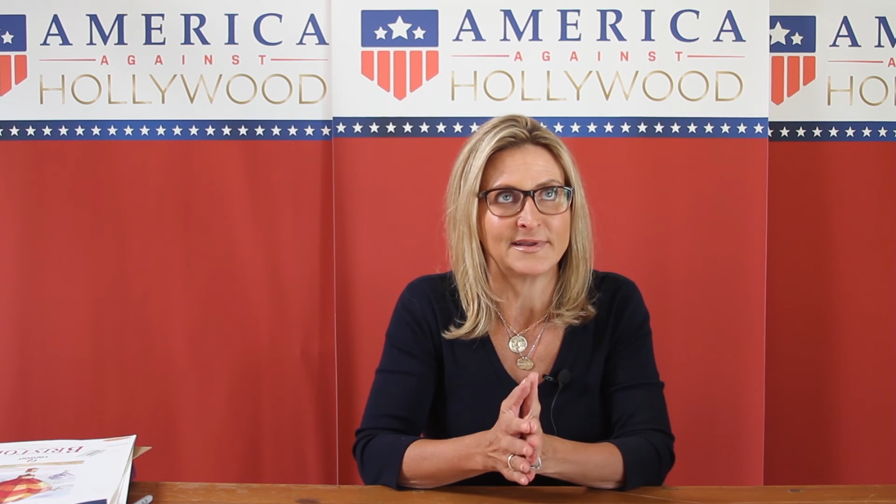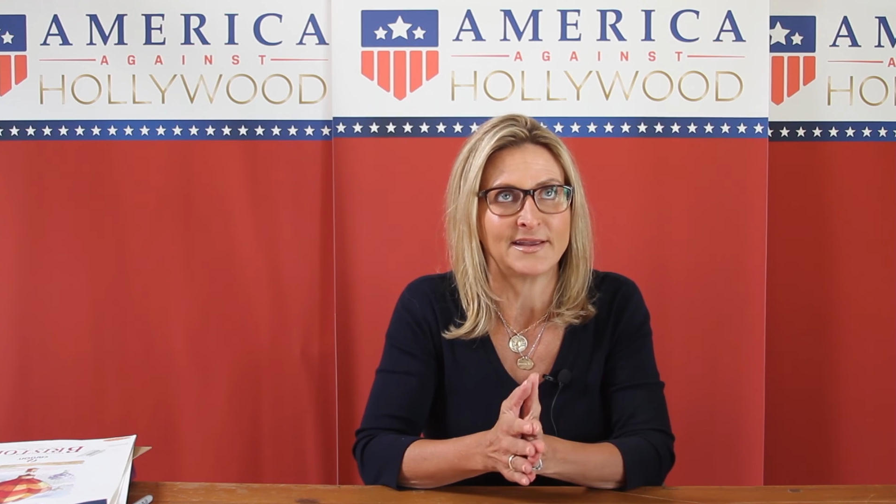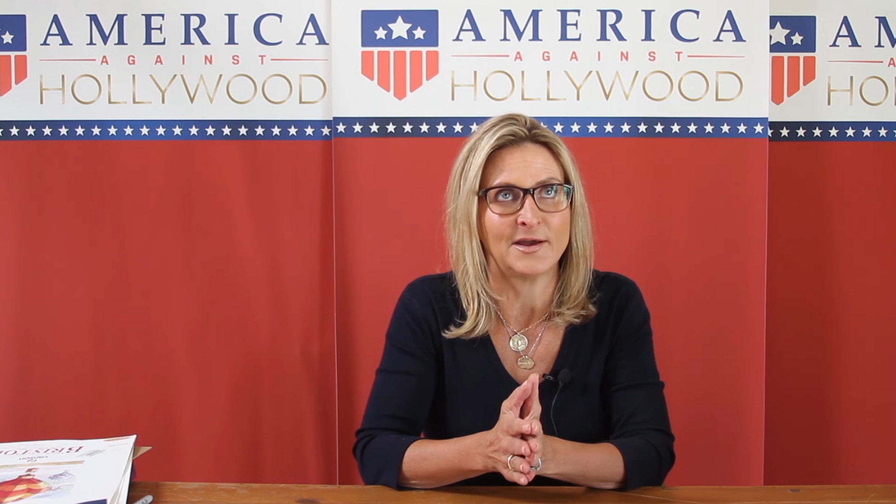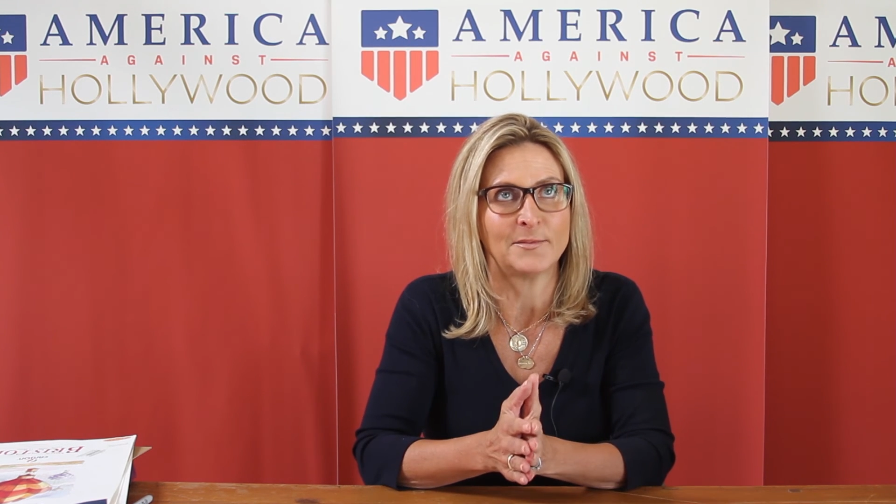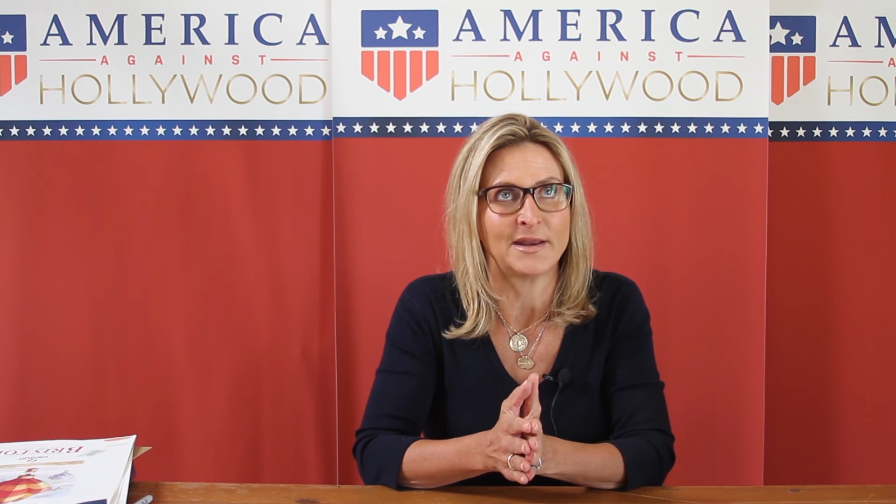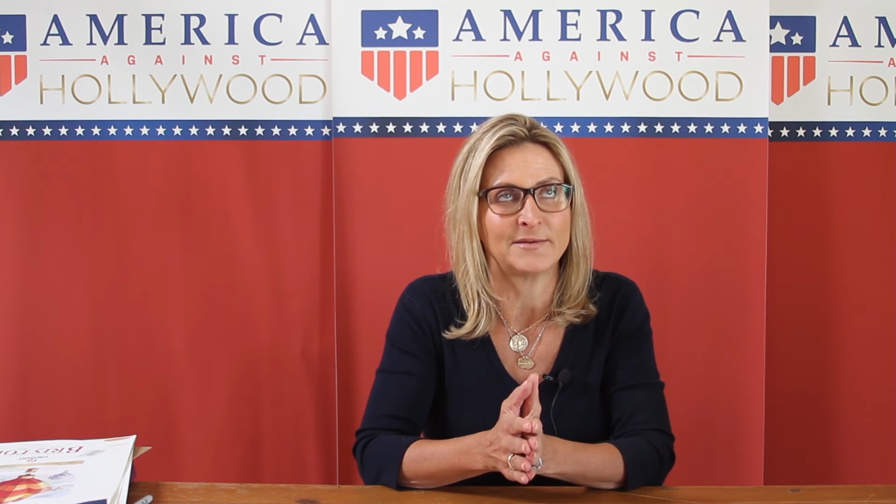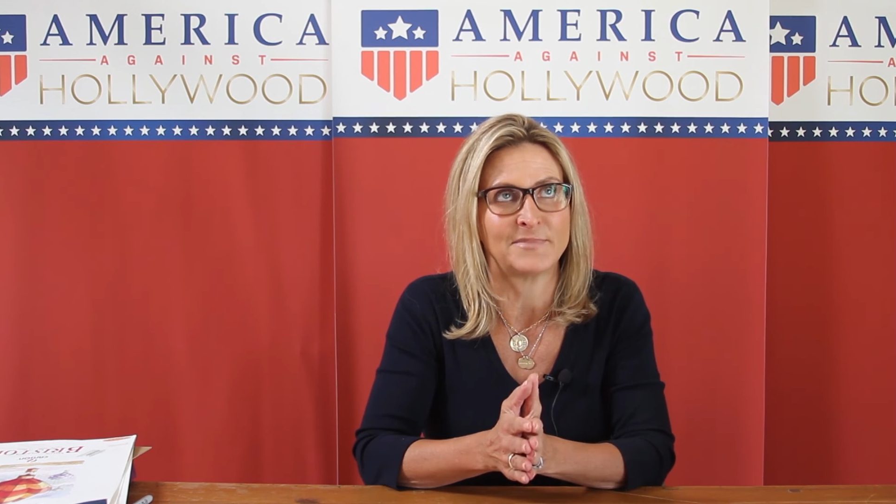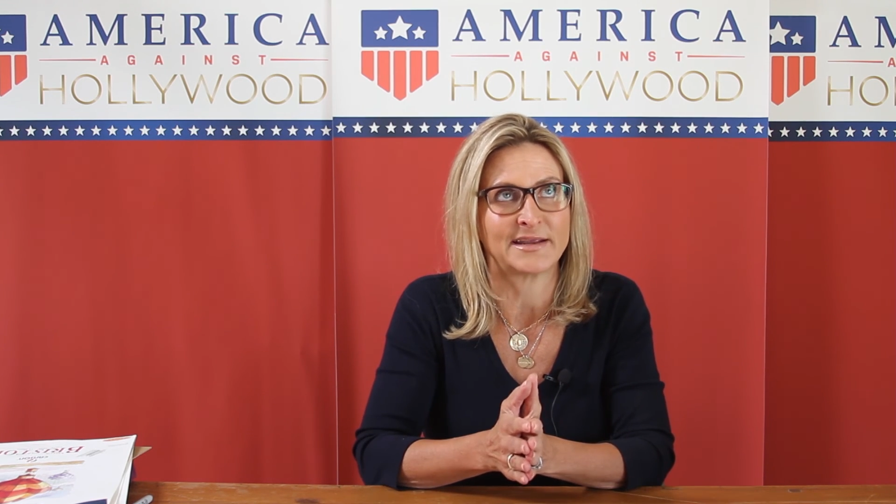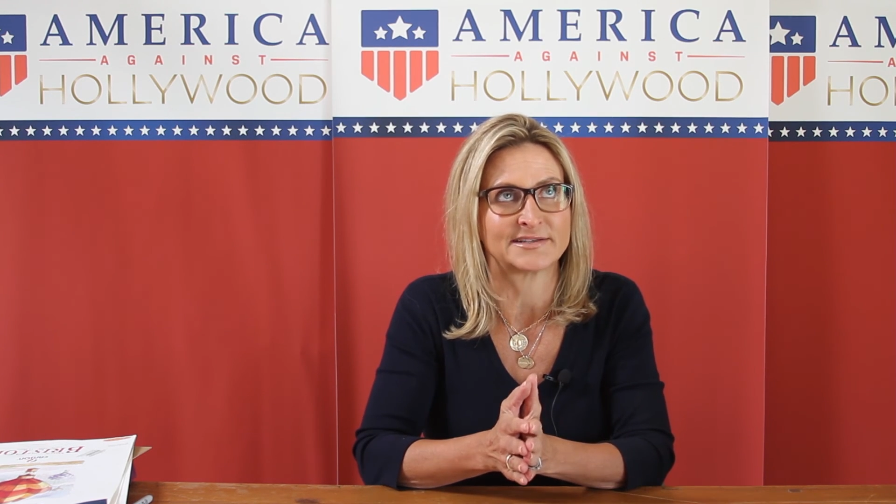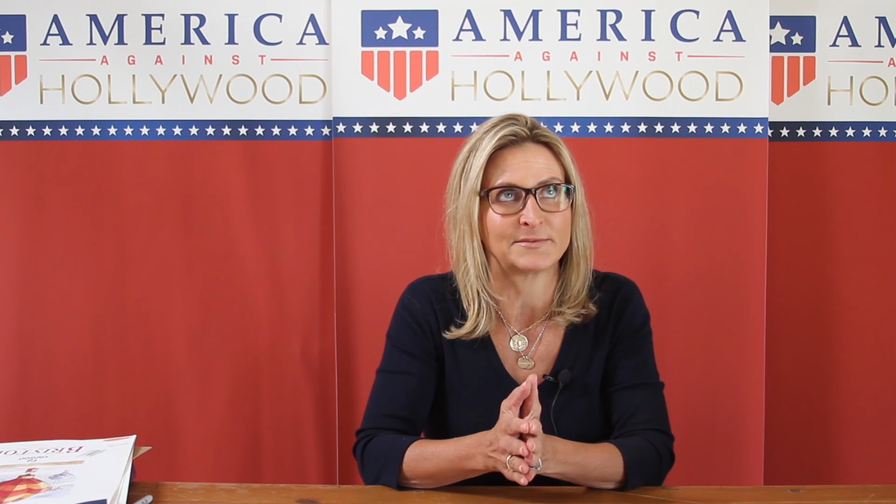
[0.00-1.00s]
him and
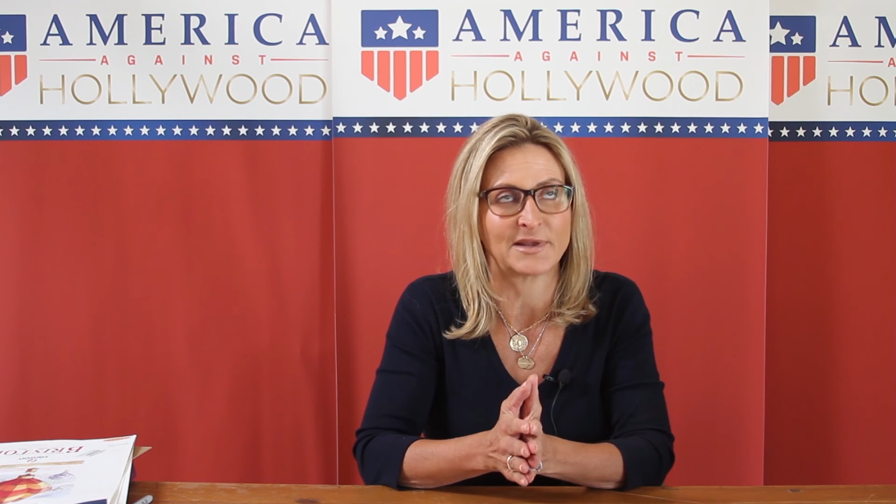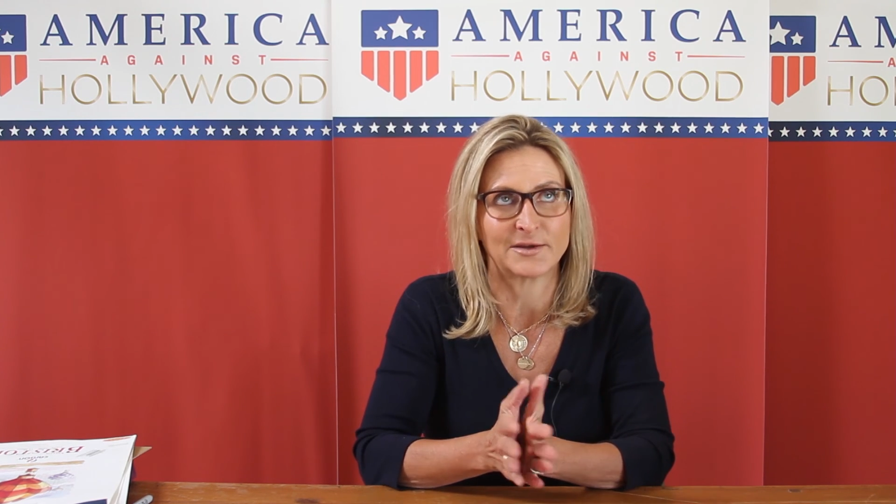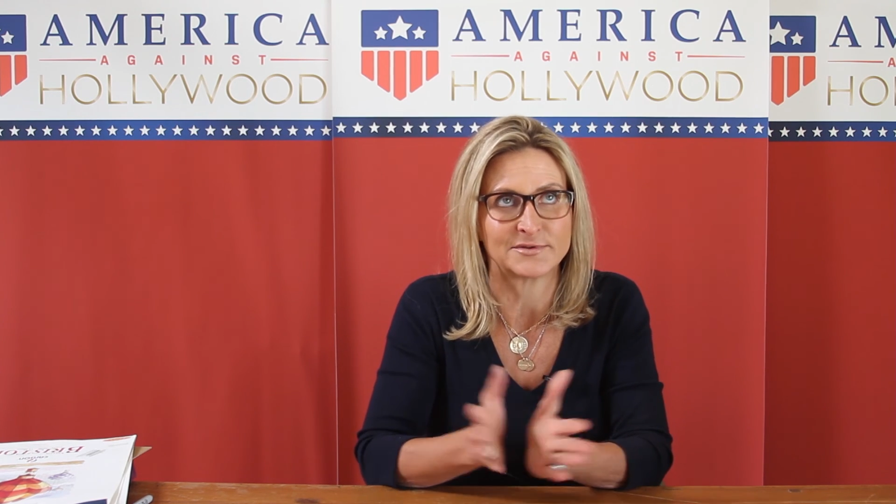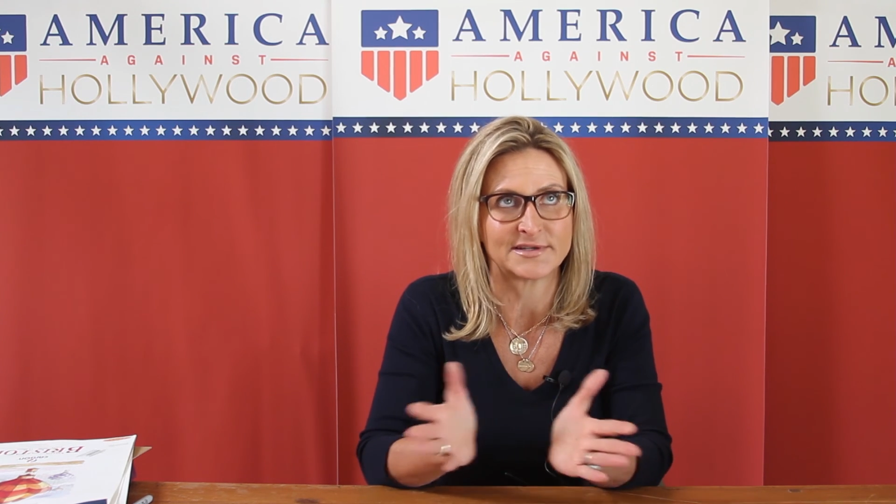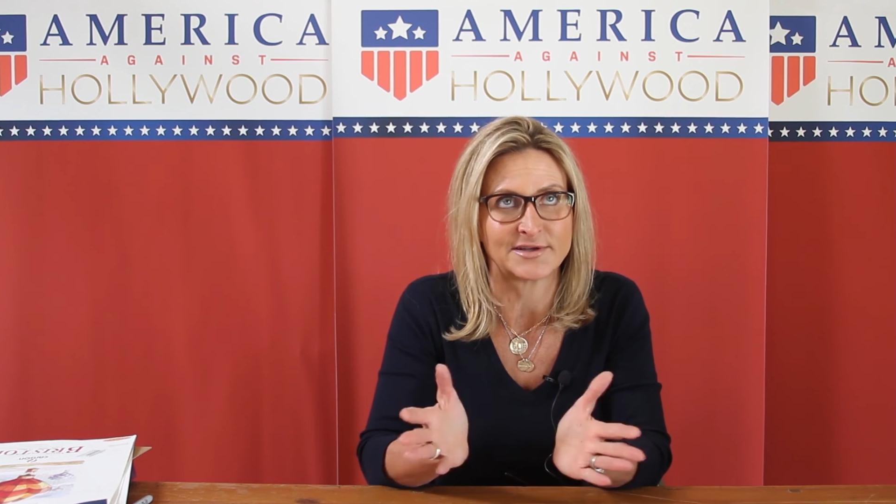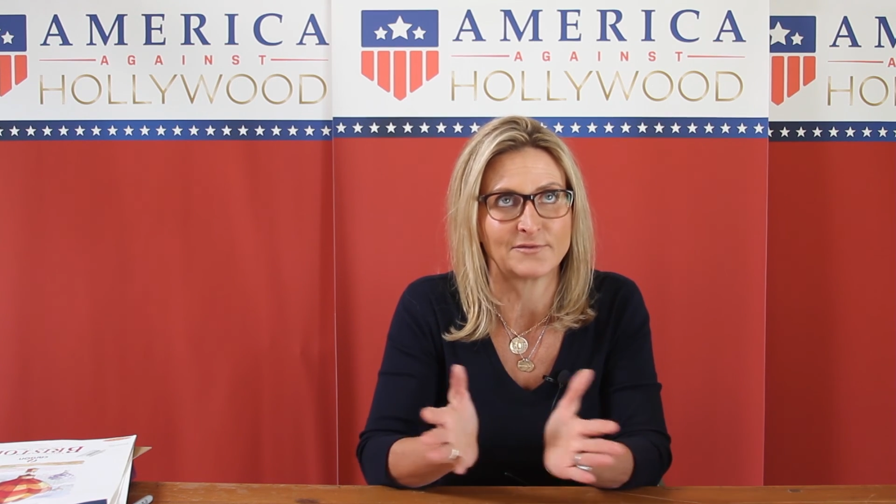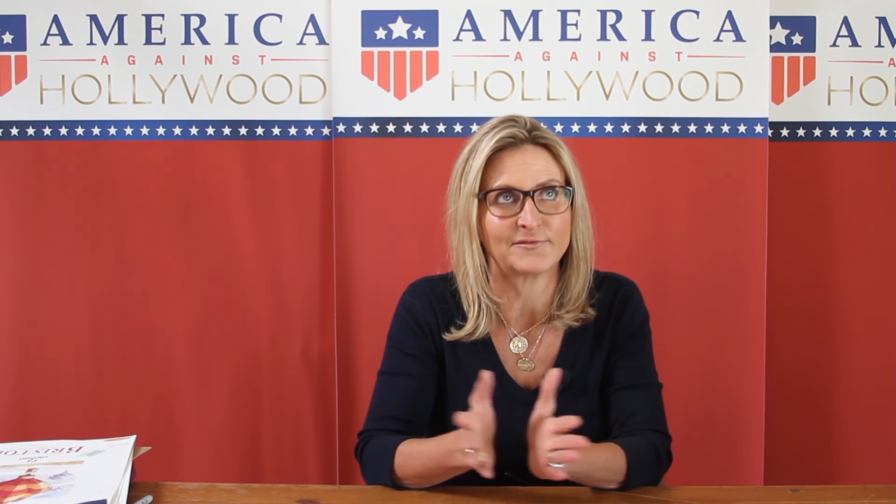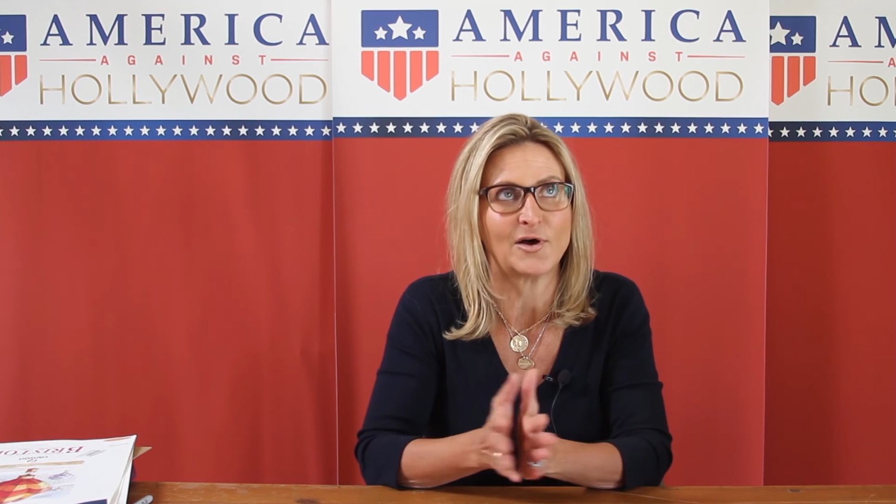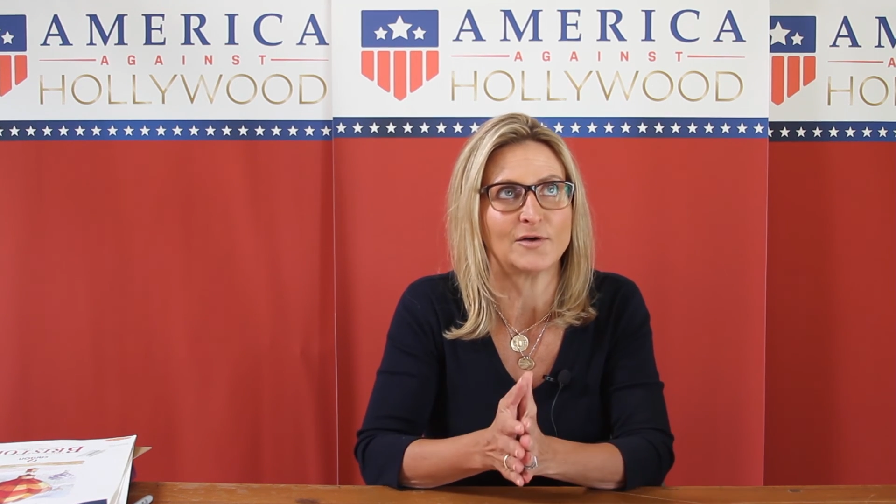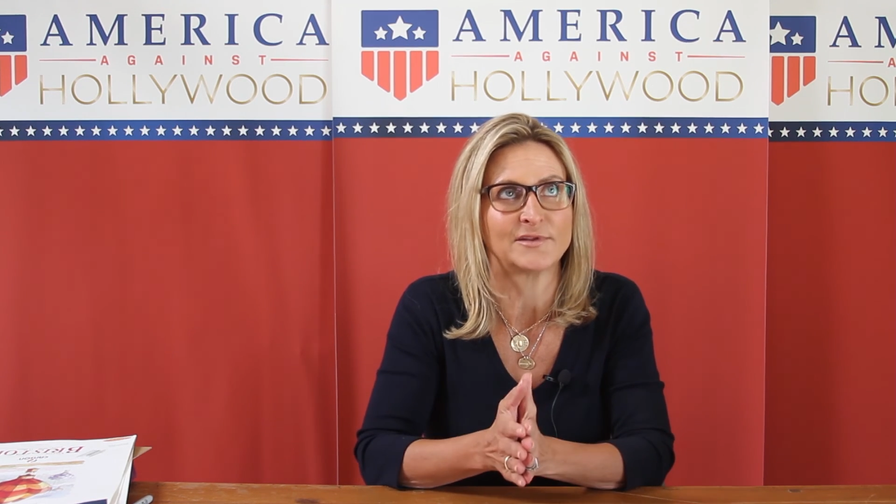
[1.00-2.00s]
make it seem like it was his own
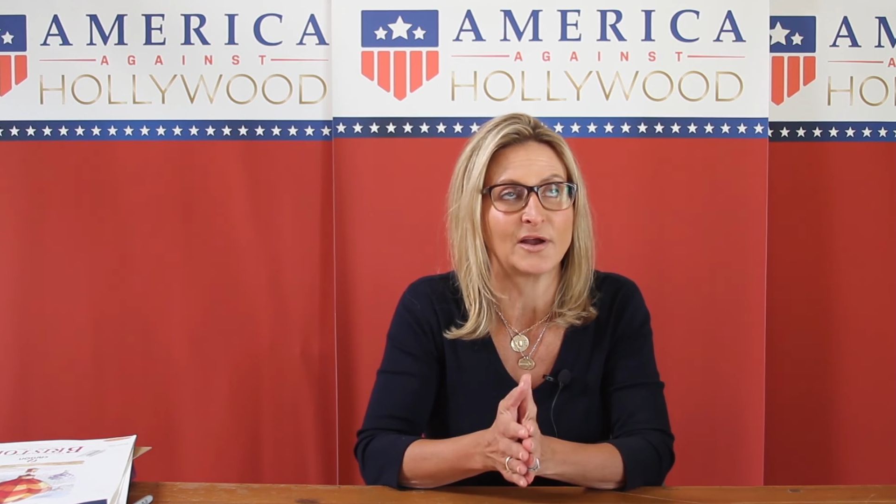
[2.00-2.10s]
fault.